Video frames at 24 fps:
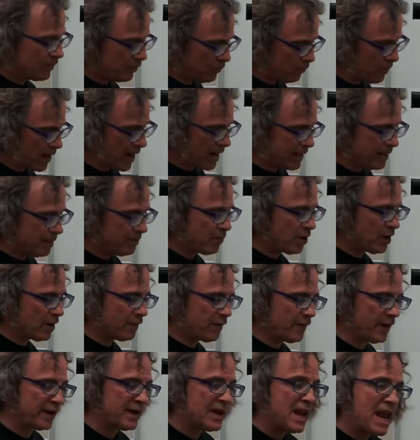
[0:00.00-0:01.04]
Ready,
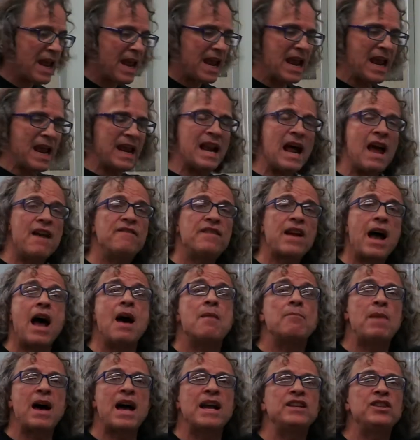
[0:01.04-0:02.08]
perfect. And I've
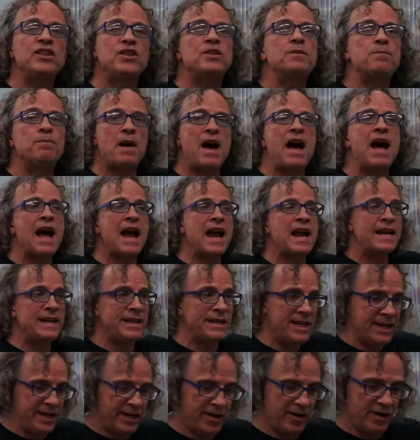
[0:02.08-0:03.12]
got my spine
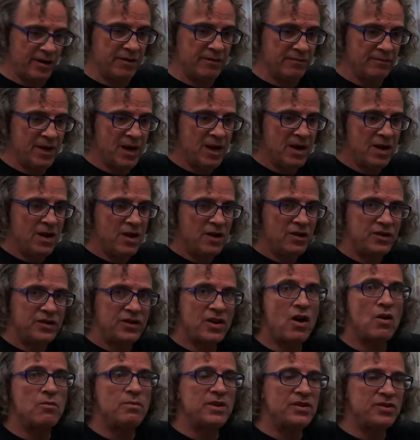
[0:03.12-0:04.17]
here.
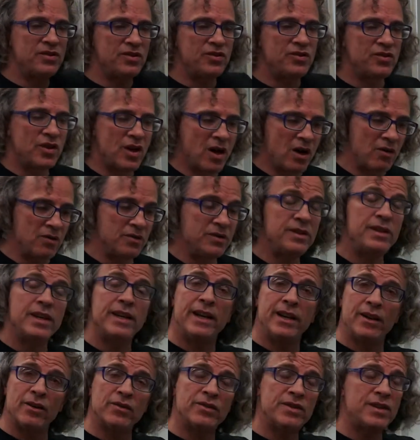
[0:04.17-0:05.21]
So, Mrs. Jones,
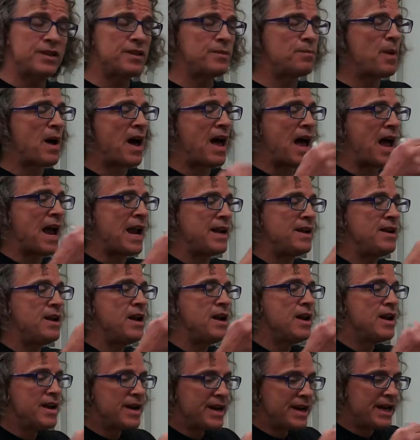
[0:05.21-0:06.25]
here's the
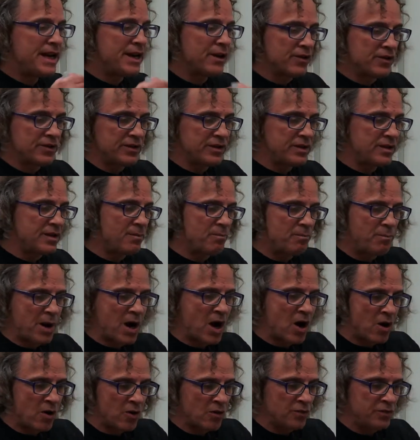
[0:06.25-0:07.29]
spine, here's the
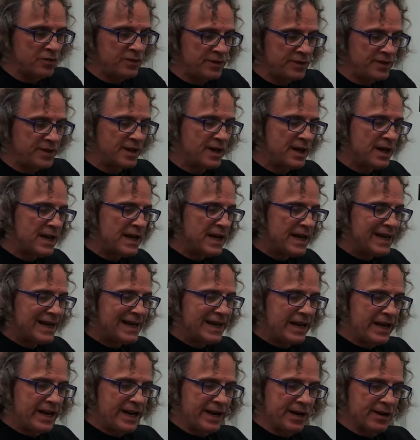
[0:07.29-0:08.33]
bones,
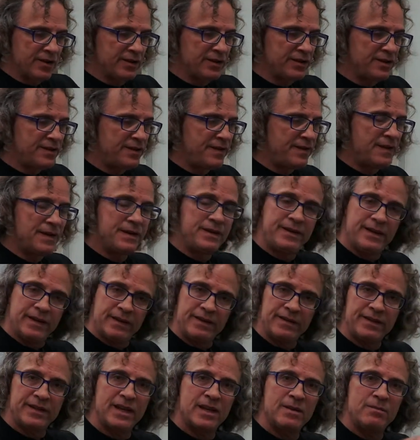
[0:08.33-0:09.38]
here's the
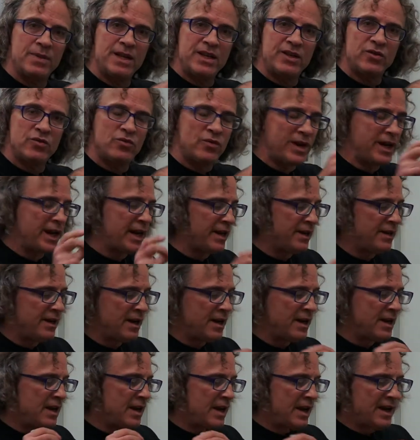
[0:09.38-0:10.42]
disc in
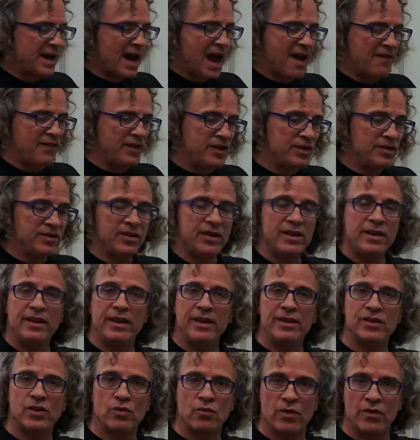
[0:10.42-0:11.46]
between, and obviously
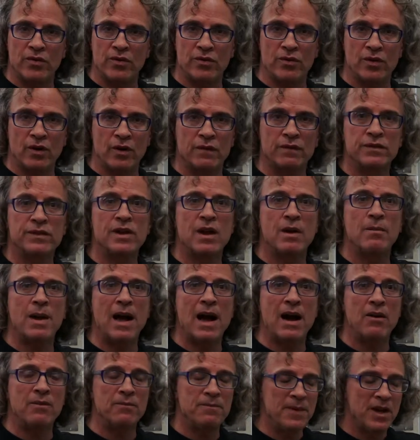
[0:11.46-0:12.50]
these are where the nerves come
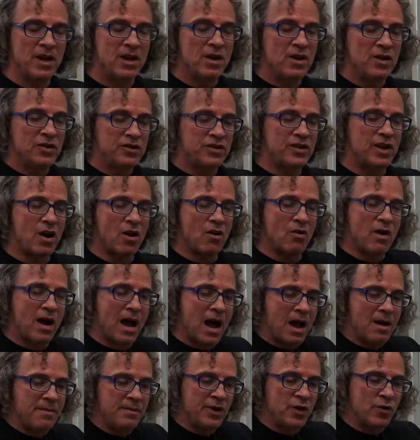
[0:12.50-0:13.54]
out. So
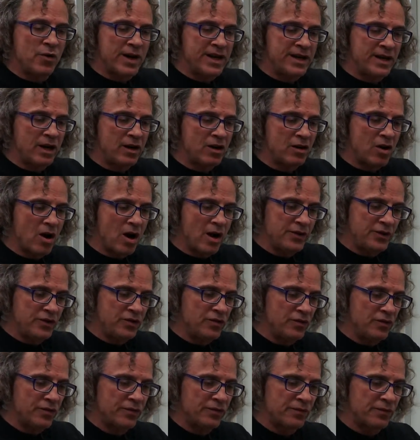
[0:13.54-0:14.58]
I'm going to
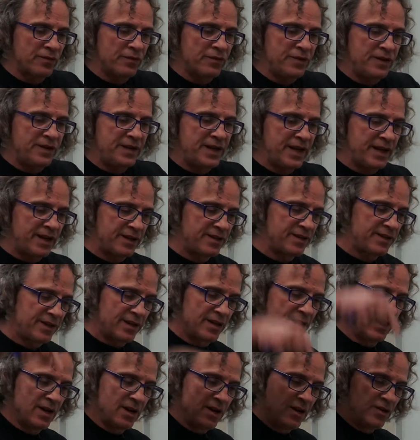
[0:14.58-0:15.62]
cut you through the
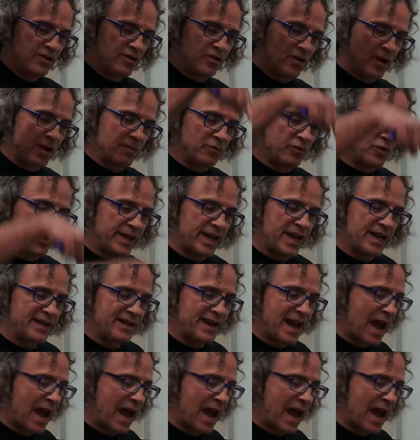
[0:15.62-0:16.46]
disc, so I'm looking